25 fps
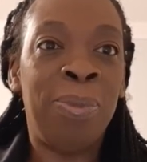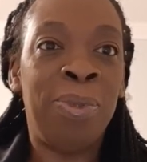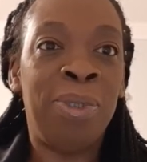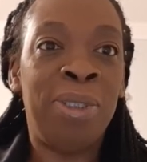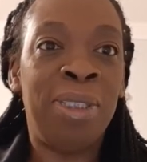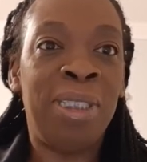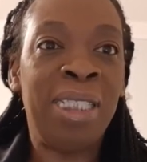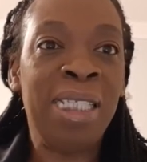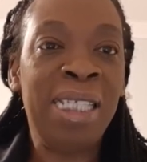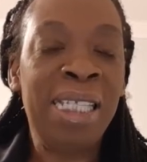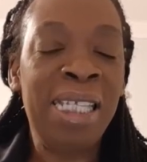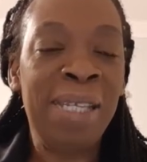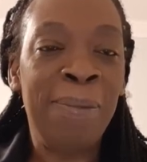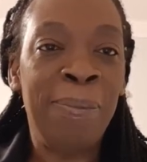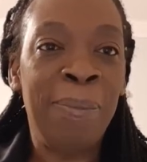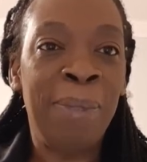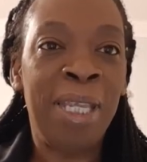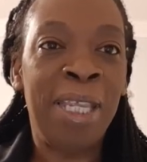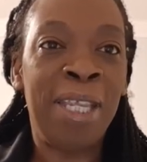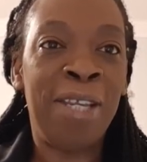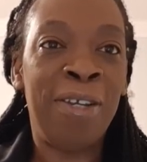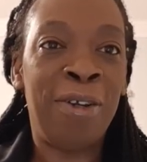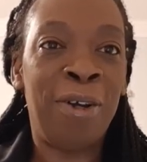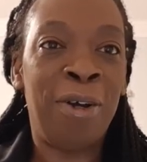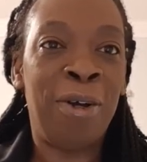team
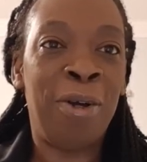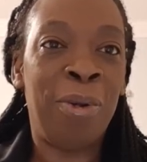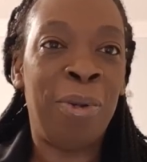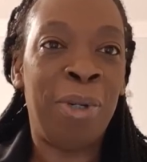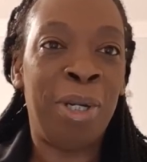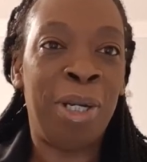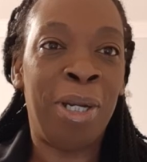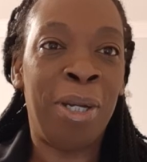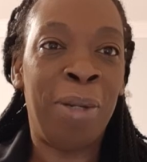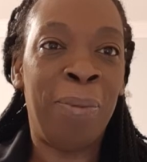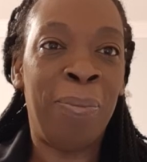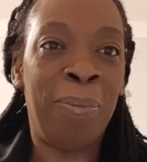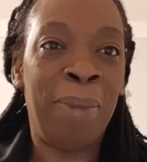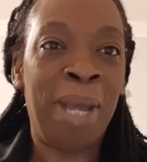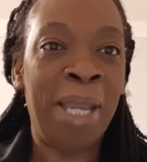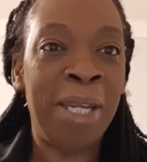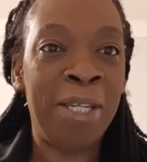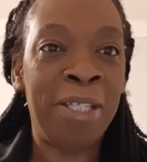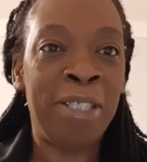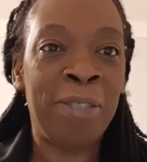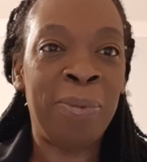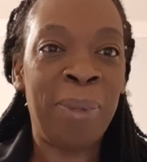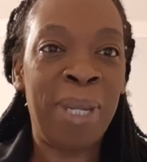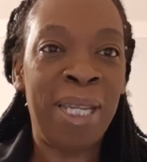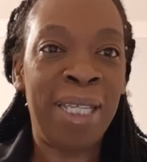in our
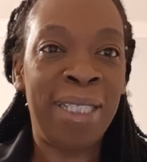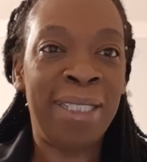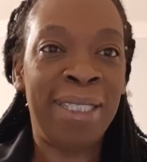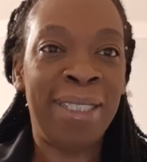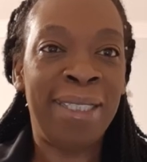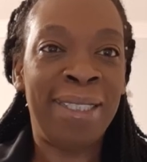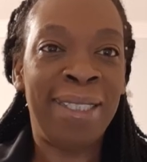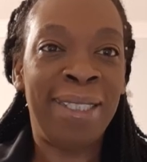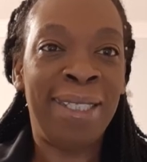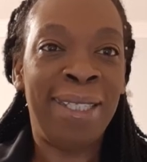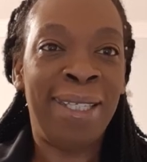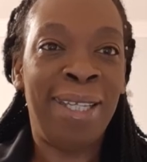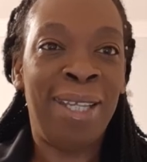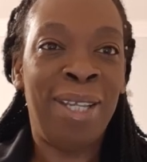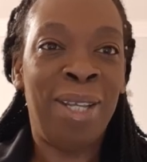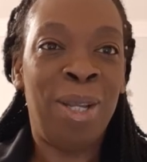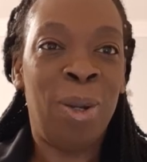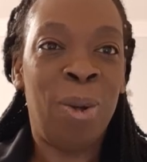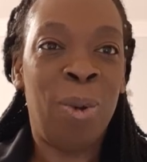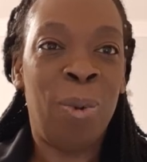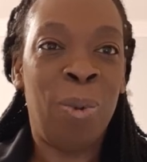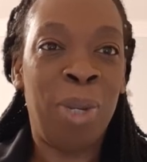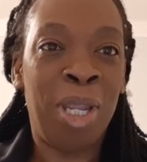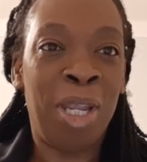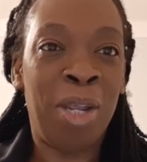management
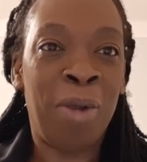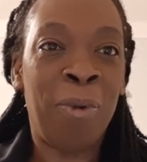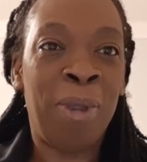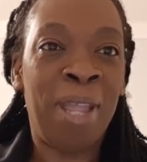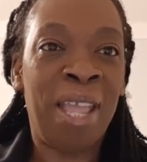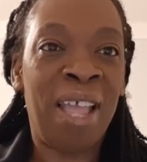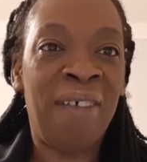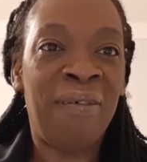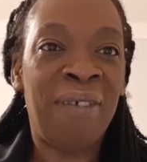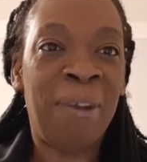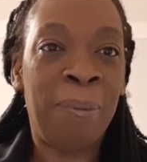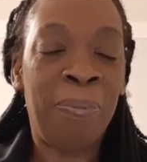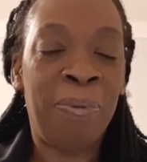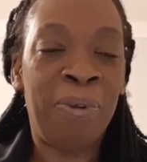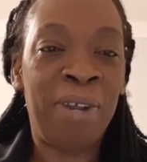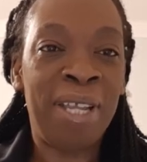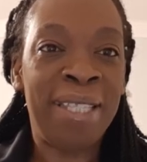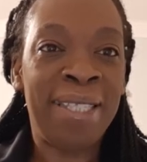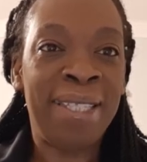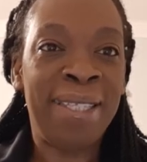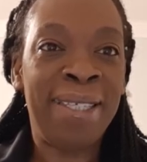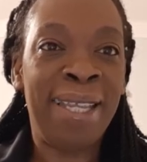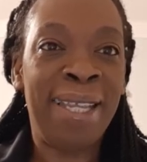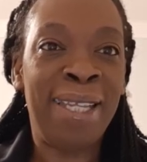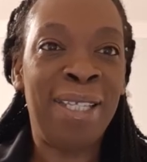where we have a
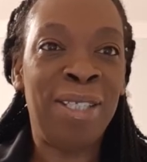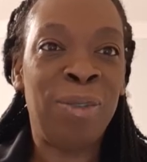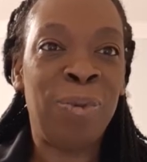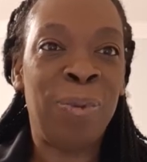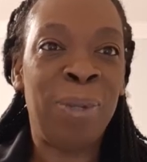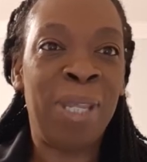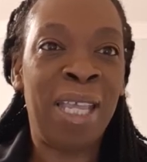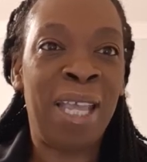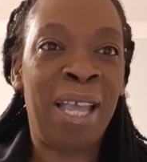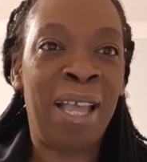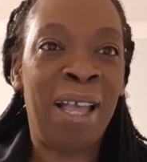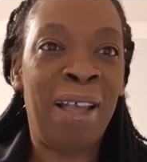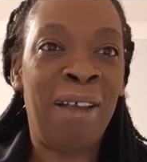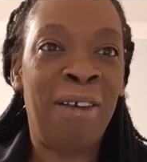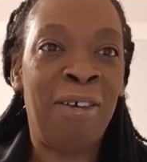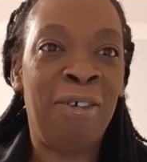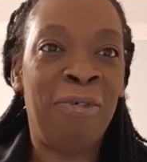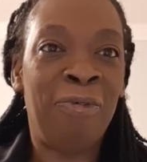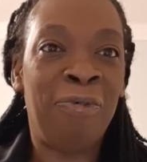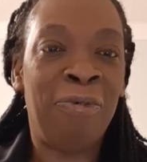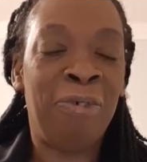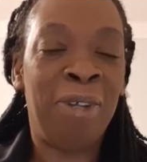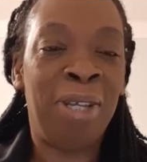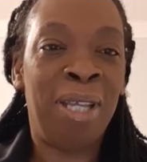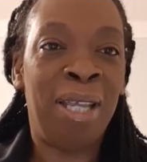president, we
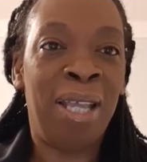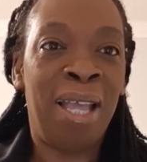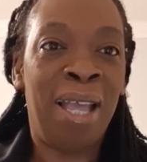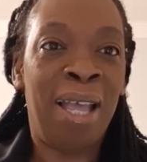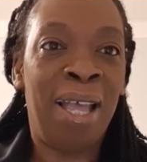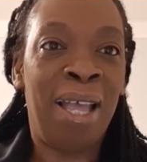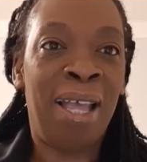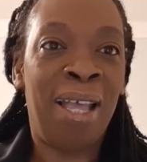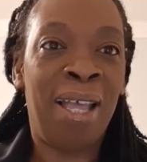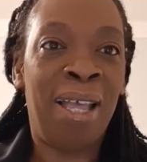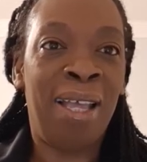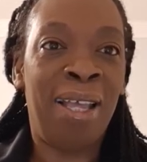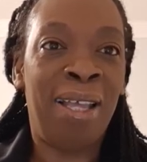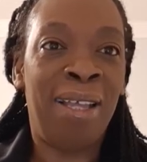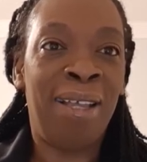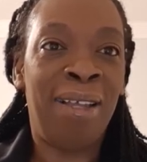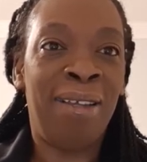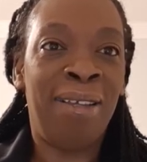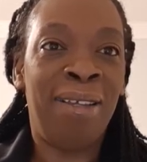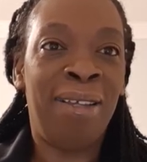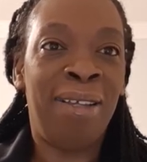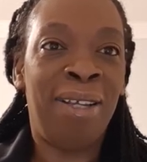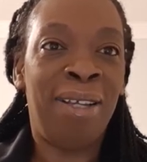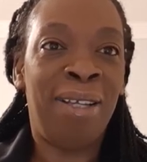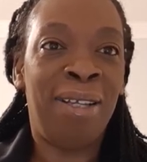have a
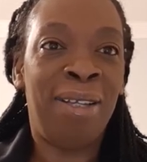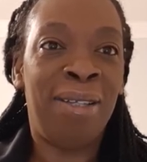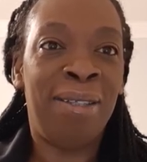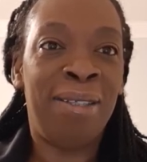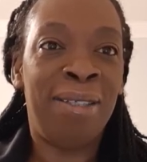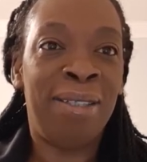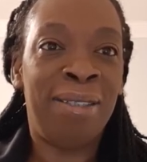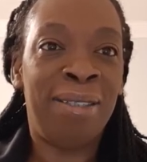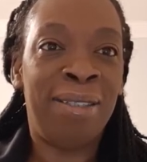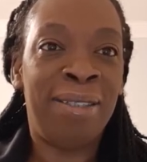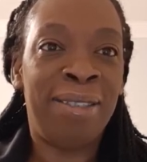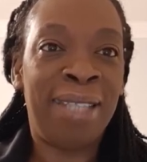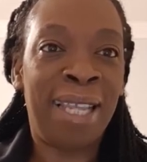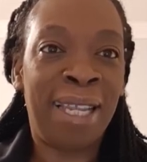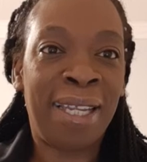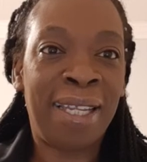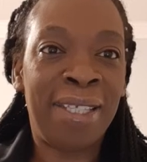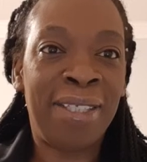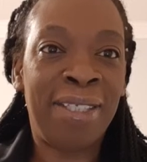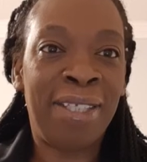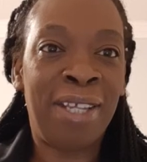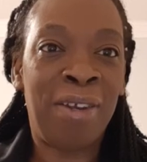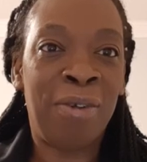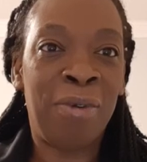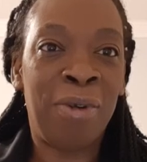
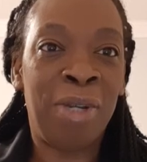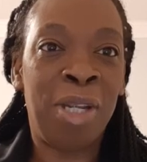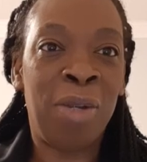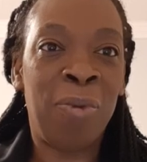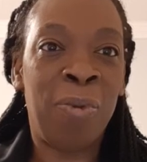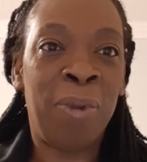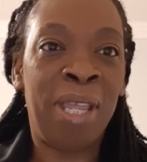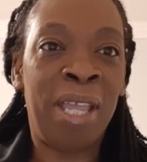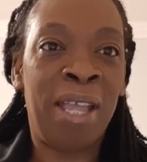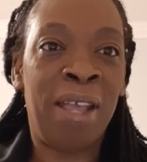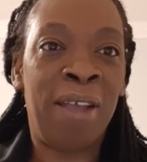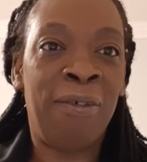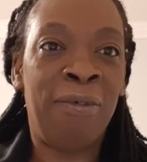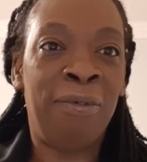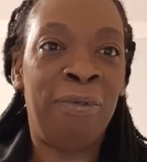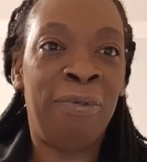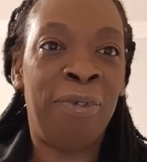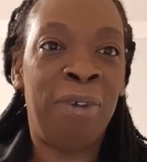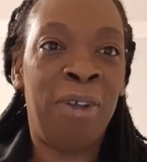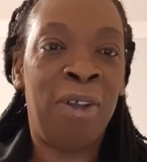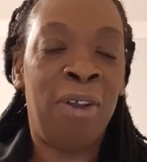secretary, we have